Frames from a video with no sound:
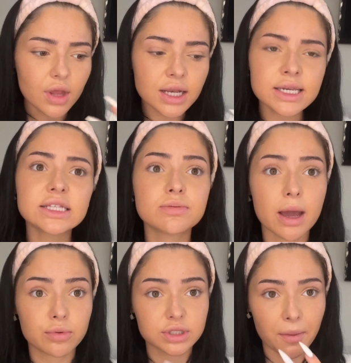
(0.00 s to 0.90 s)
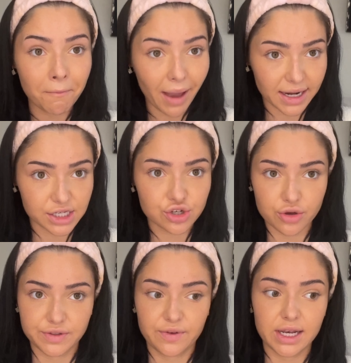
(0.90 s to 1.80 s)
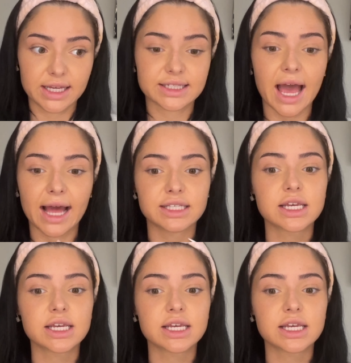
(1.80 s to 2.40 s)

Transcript: need to be able to manage those feelings. And